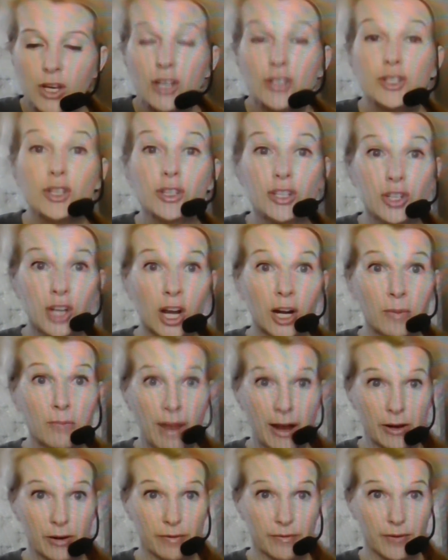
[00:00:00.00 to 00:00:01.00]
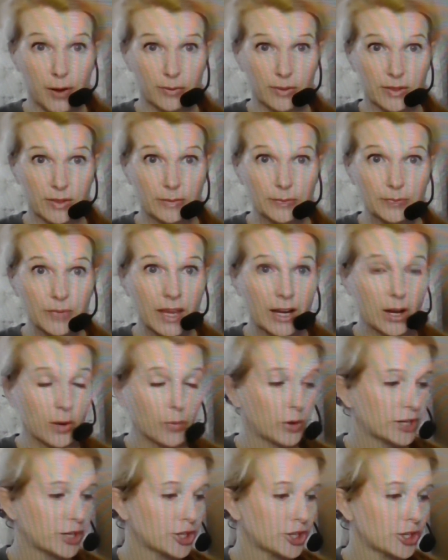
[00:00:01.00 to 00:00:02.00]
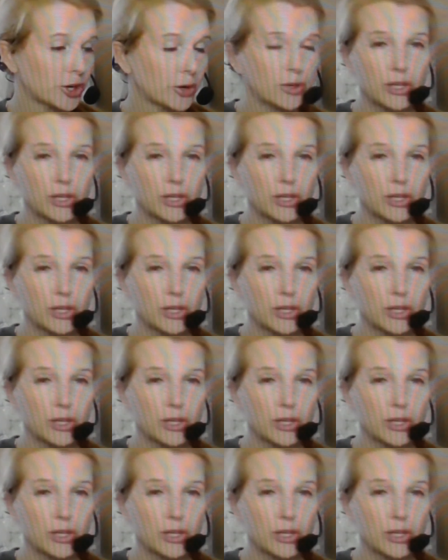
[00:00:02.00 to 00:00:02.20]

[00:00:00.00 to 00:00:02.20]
So let's talk microphones, and I want to show